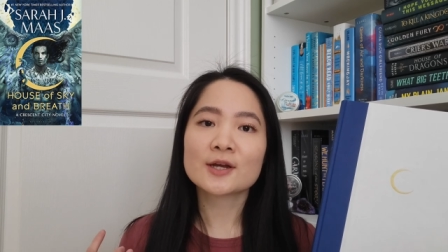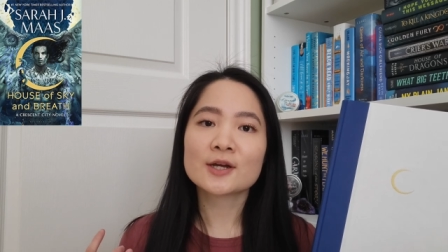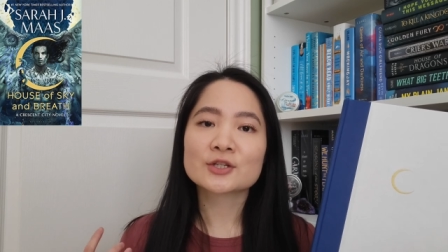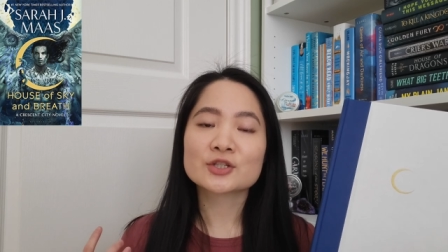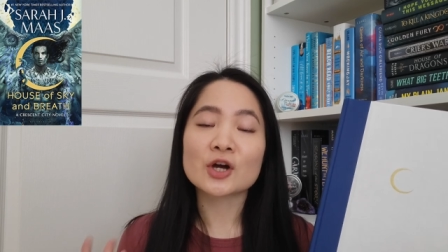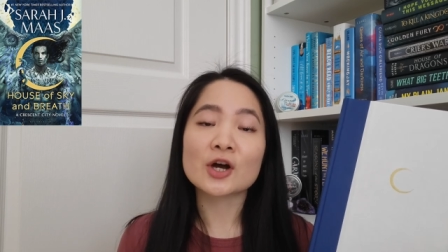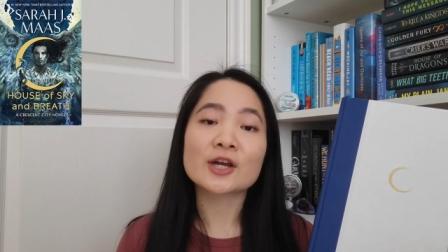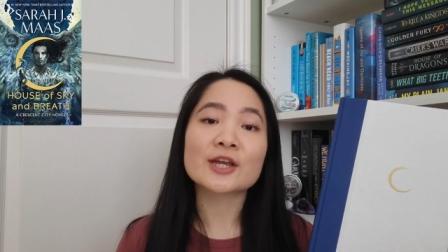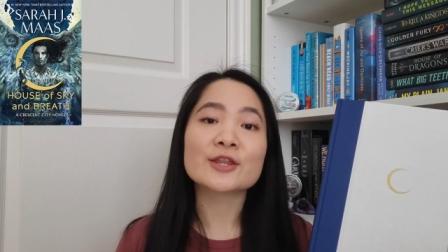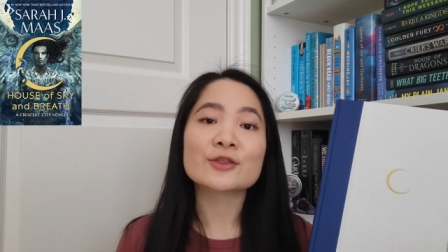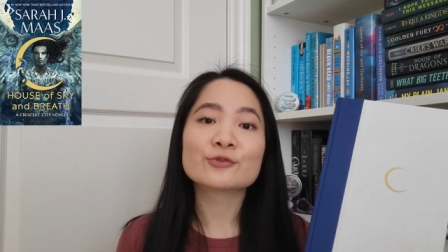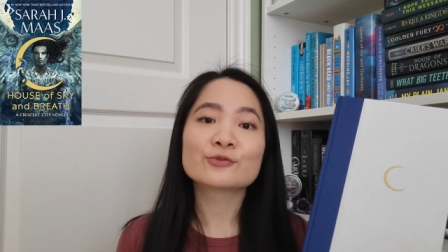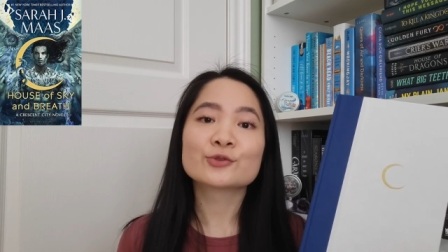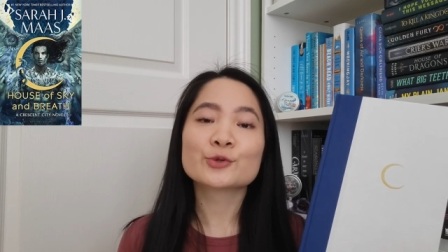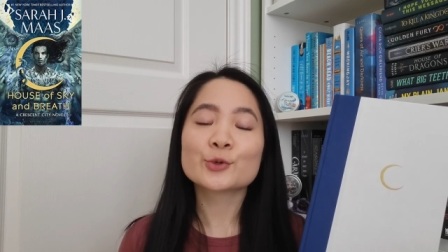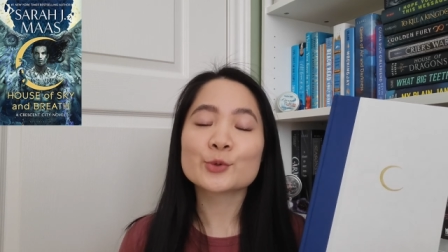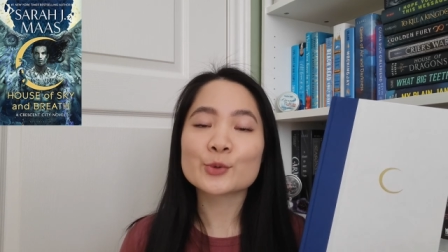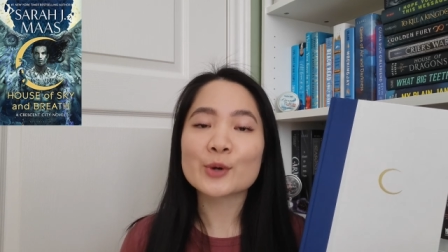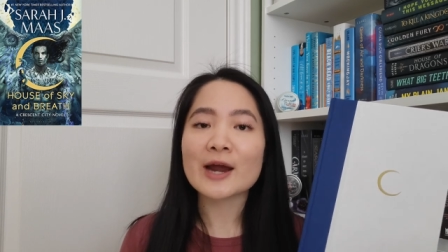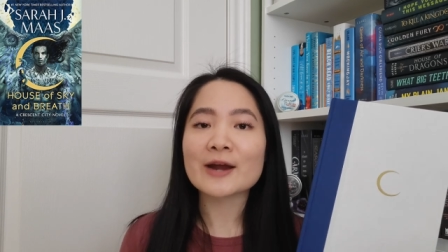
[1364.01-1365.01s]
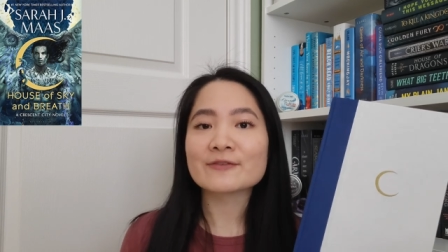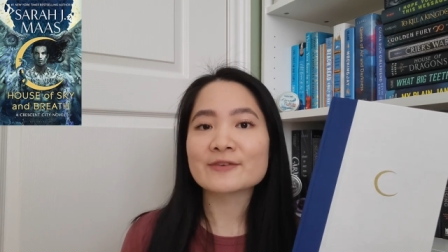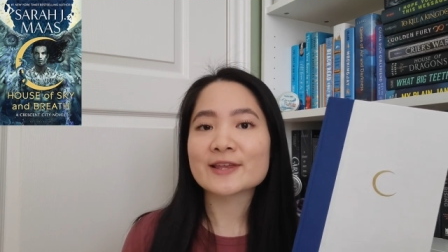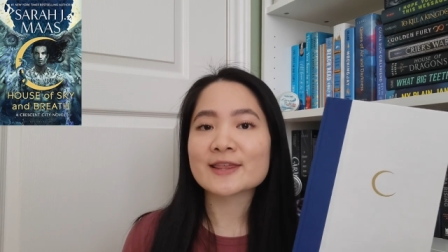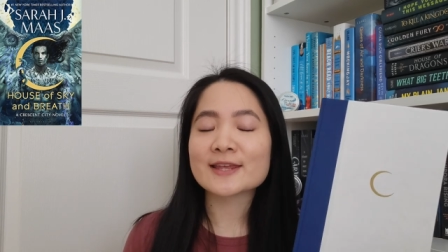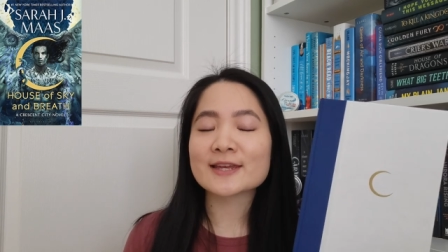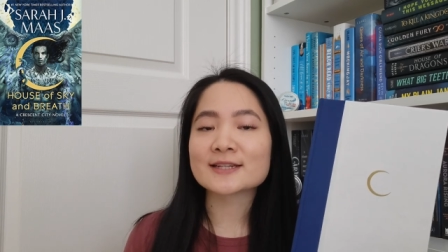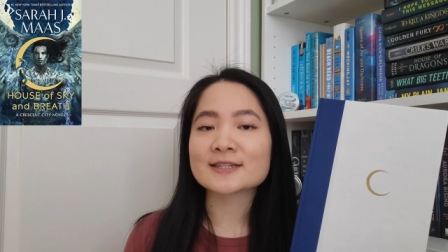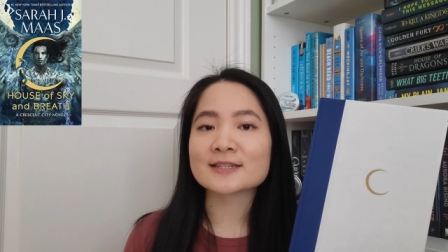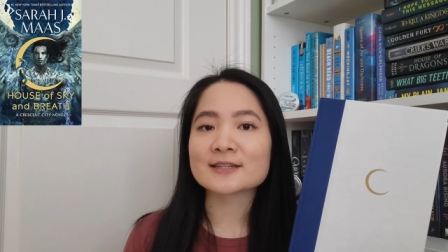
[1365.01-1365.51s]
talking through
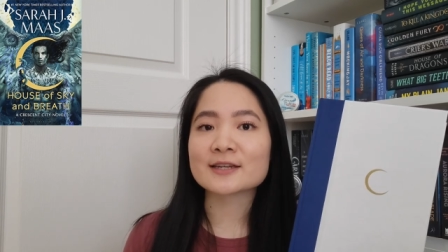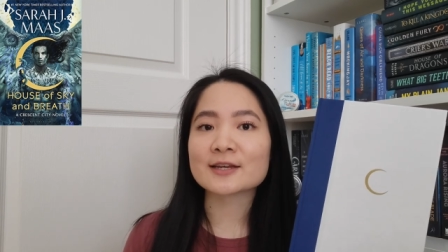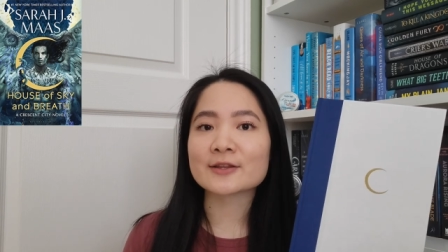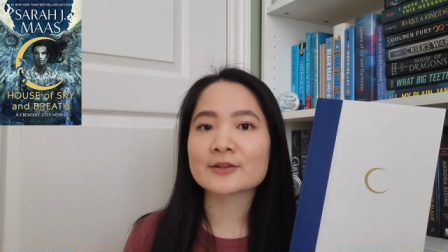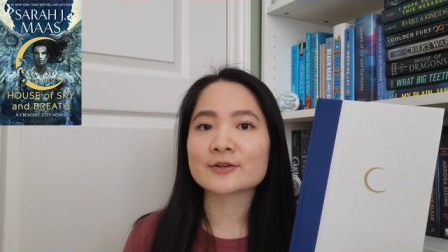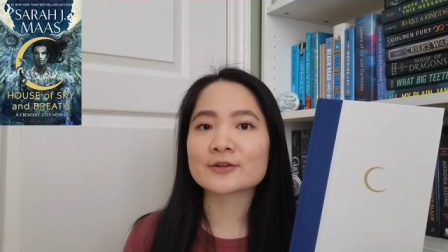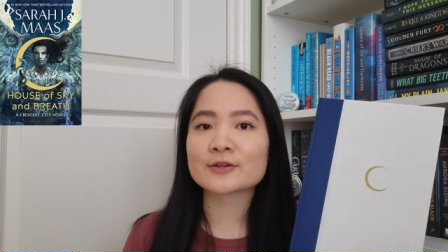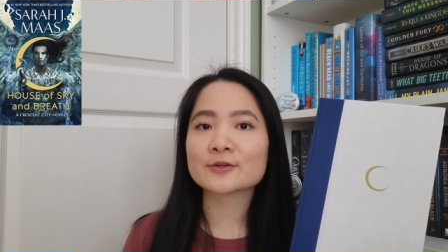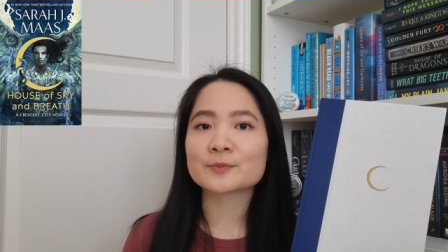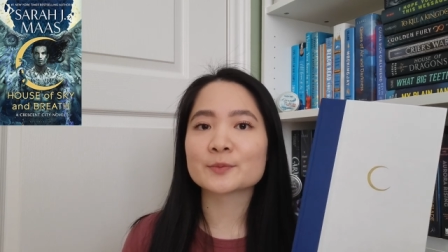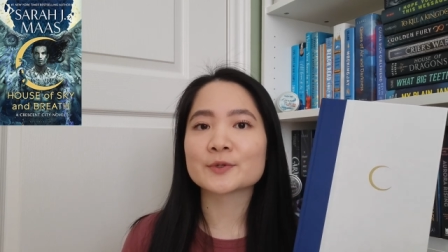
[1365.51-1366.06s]
everything together,